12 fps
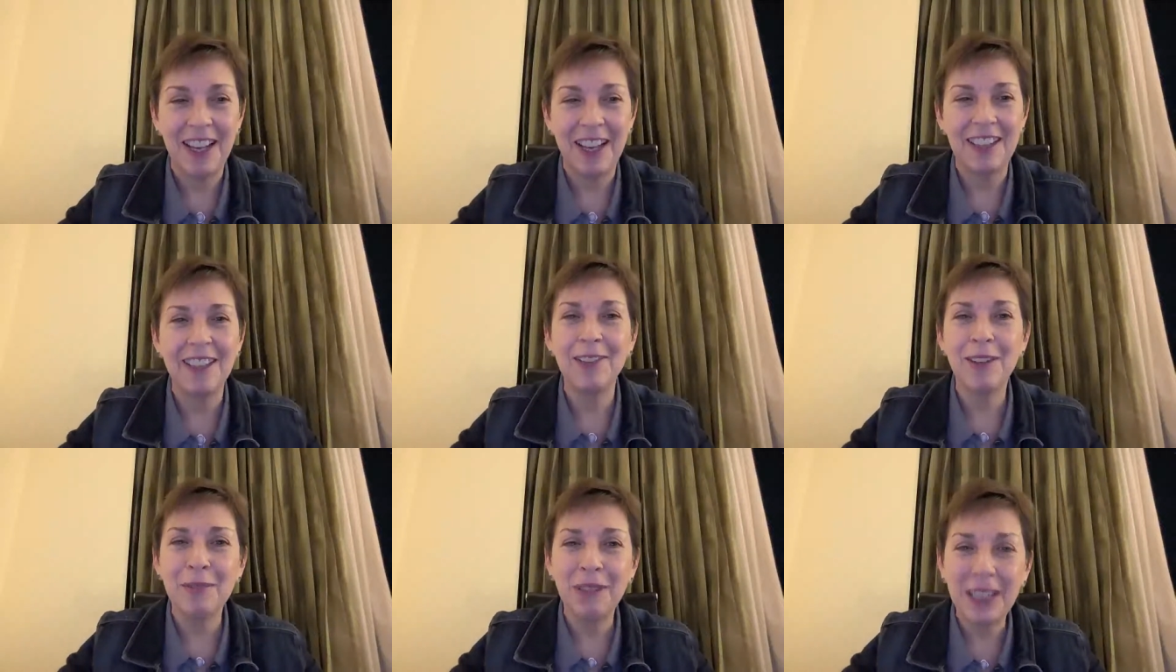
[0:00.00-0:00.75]
And
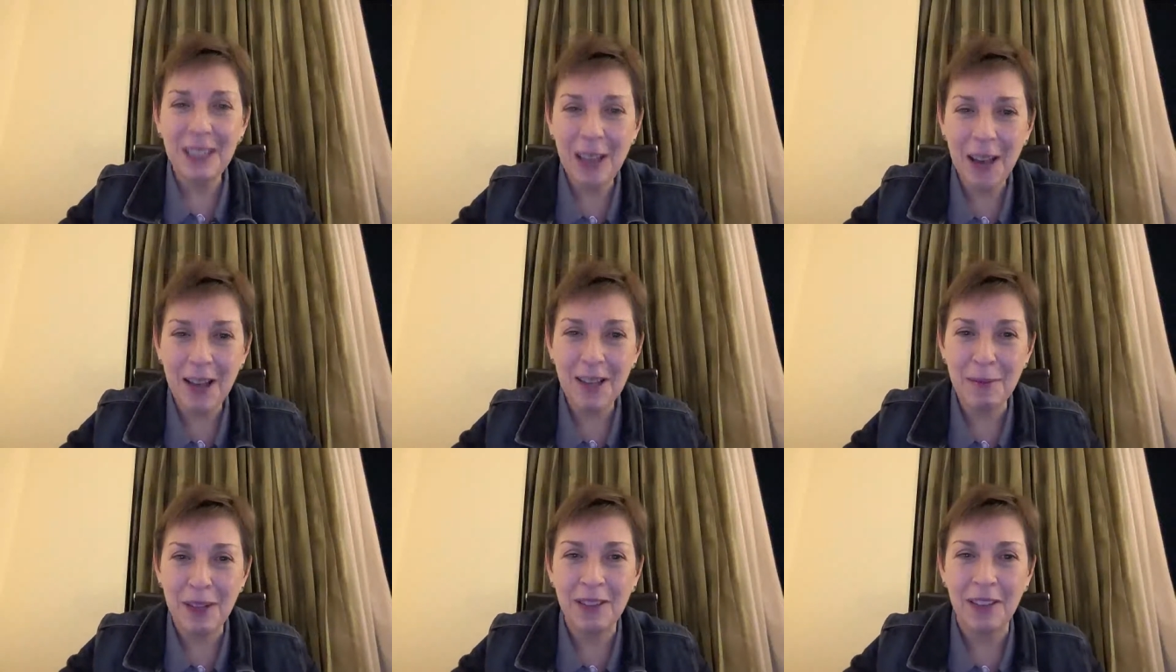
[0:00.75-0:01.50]
so I want to
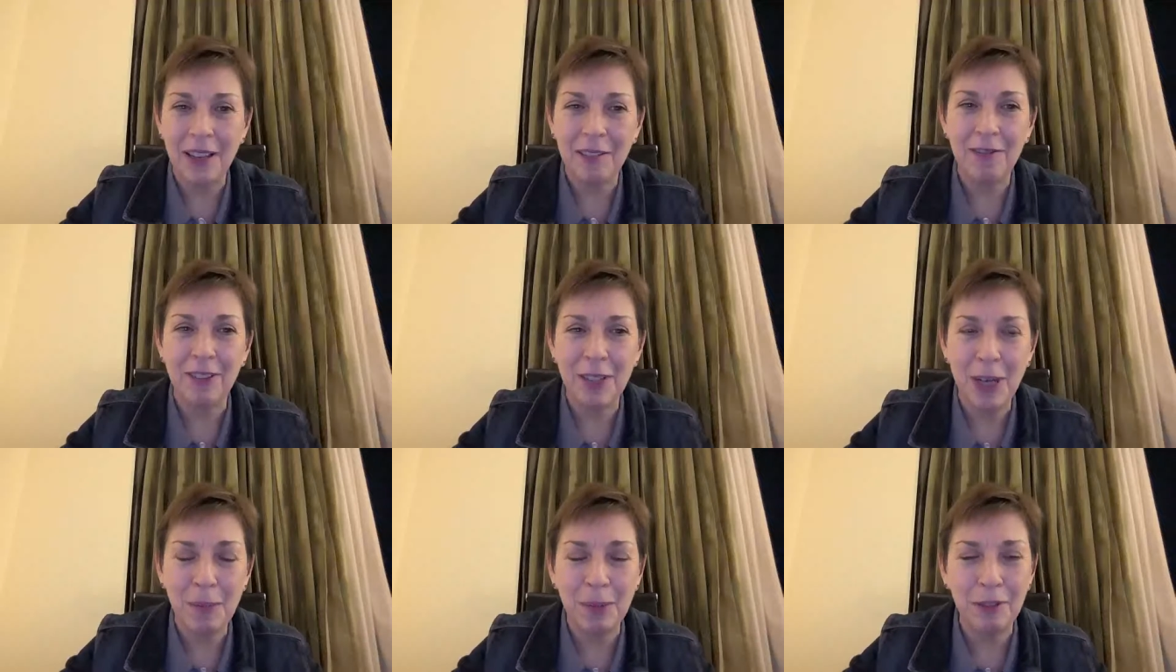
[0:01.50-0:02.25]
talk about that for
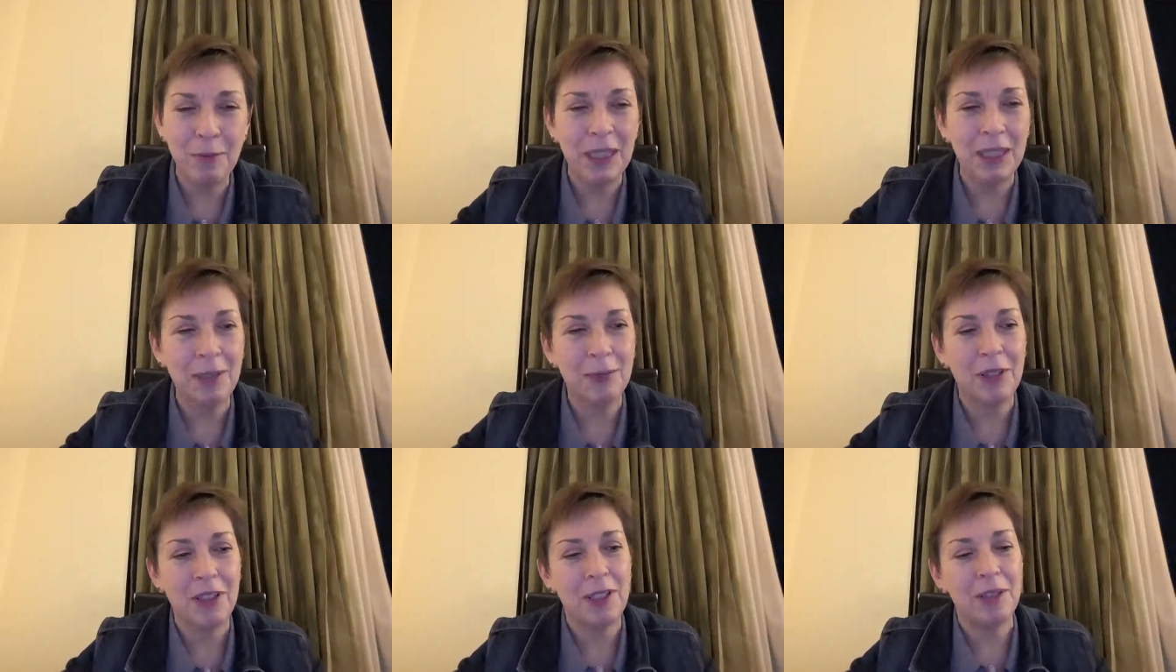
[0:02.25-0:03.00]
a couple of minutes
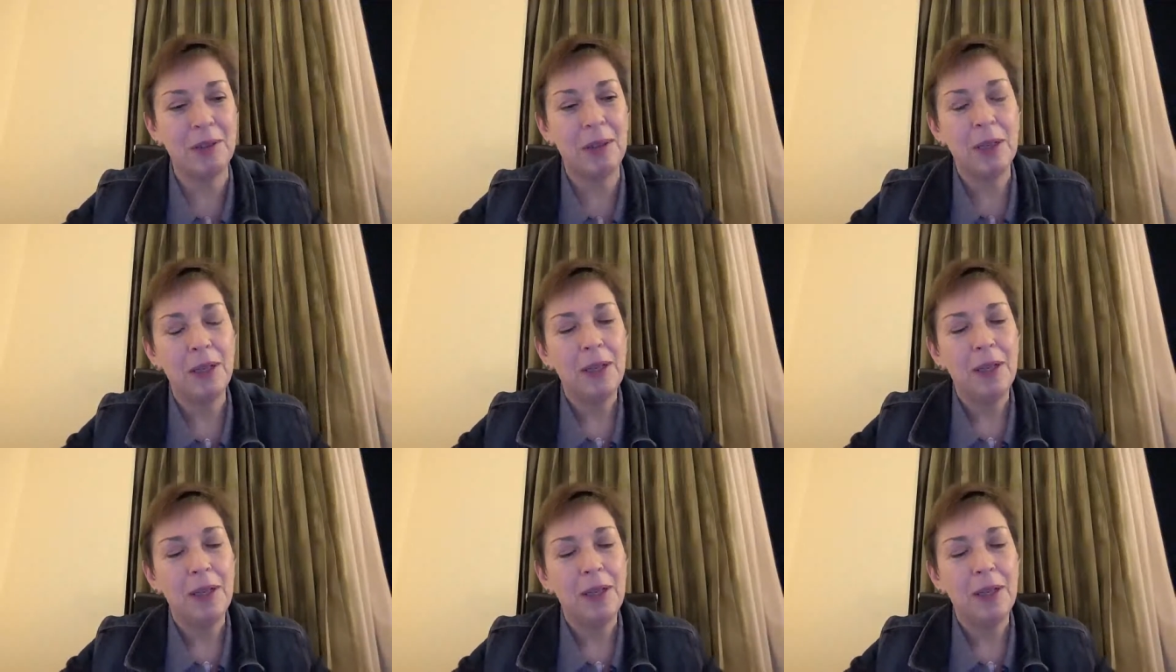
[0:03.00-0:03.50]
with you